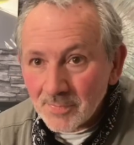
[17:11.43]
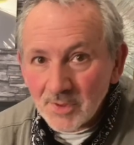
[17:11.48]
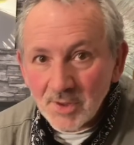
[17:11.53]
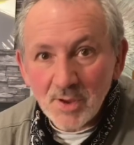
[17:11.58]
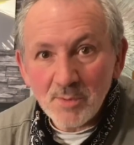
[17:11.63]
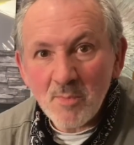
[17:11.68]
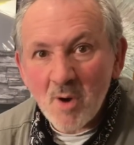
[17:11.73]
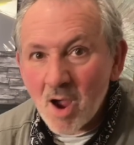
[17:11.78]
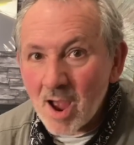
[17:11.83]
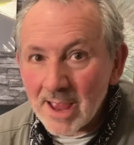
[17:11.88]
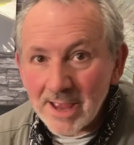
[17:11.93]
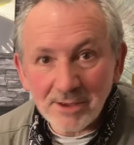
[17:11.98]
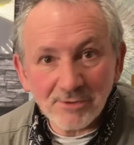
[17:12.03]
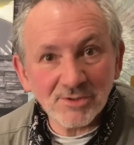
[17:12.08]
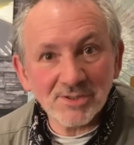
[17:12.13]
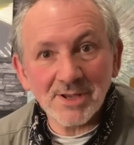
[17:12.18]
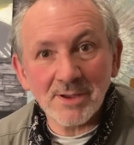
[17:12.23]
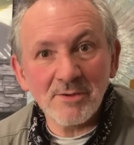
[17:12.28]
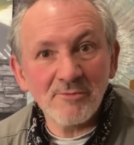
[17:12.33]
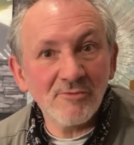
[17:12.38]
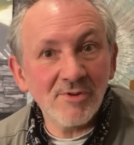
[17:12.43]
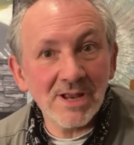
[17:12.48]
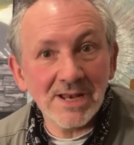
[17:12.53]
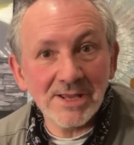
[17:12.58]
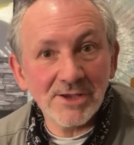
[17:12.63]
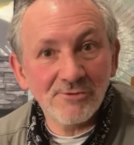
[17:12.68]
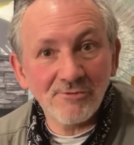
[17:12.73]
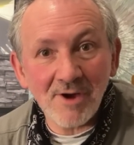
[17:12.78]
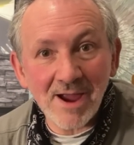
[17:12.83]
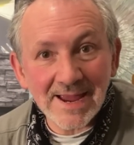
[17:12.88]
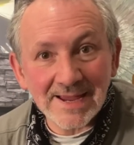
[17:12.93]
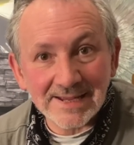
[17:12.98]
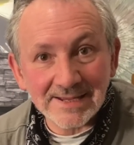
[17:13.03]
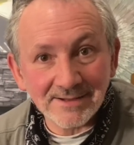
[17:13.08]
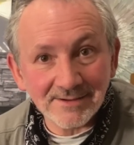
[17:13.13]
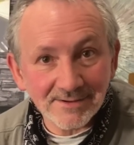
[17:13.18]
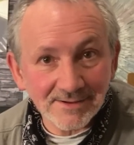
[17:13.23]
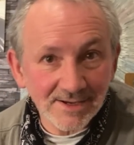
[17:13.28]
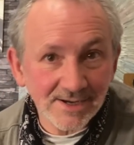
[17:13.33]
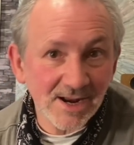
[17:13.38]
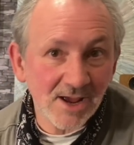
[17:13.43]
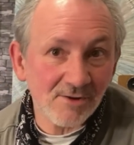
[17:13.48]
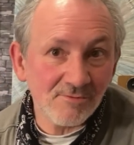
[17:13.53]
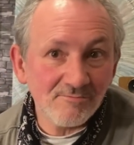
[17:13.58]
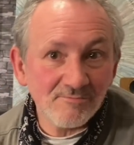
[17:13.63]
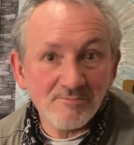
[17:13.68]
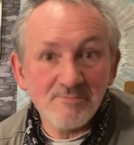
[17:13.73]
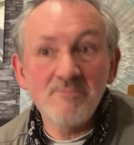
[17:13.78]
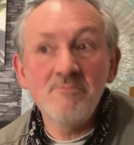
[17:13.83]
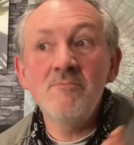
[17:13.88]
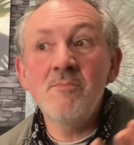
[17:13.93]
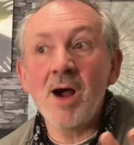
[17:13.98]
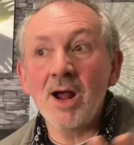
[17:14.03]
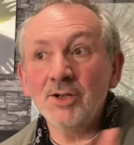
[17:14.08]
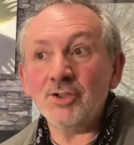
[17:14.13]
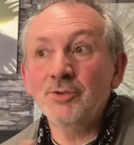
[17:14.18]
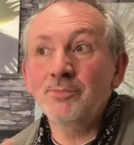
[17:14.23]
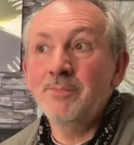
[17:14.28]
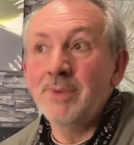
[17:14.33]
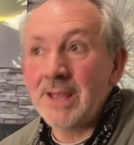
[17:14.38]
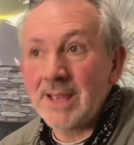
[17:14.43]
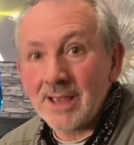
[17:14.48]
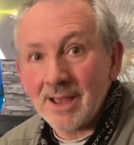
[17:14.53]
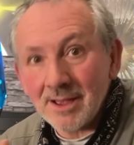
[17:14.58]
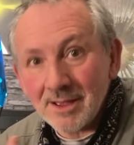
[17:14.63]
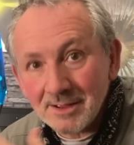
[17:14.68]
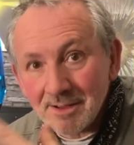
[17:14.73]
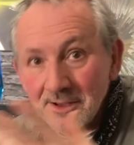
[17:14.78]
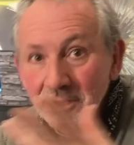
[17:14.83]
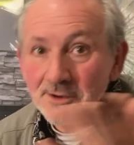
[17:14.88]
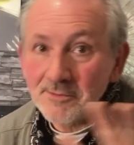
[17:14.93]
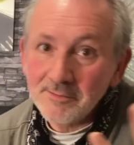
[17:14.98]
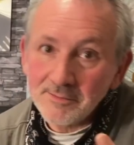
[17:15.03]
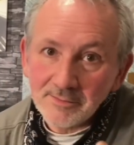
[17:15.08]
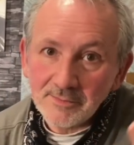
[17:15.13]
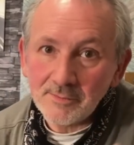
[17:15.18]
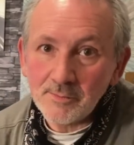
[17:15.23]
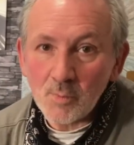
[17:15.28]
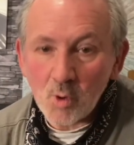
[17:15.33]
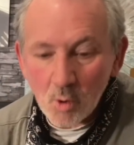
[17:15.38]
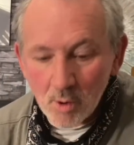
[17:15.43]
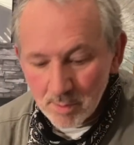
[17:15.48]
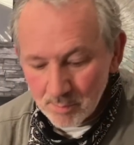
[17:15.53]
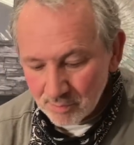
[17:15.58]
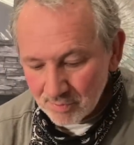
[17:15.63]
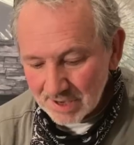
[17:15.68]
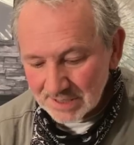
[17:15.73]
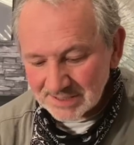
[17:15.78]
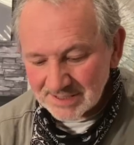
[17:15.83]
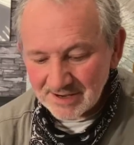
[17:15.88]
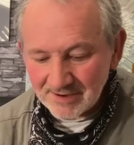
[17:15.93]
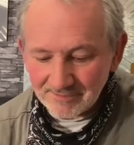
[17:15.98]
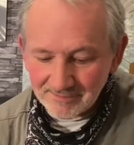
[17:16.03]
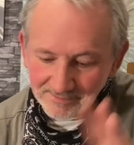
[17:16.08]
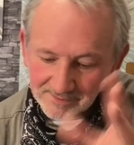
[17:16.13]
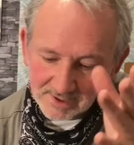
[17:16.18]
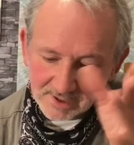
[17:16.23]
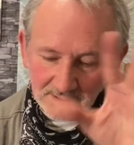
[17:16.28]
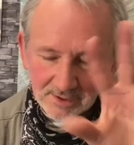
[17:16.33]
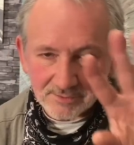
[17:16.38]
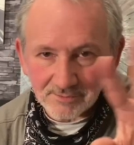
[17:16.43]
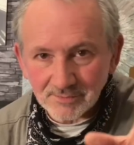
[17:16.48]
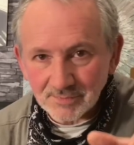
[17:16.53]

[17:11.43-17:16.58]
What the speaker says: You might have something really great, you know, much bigger, more impressive, you know.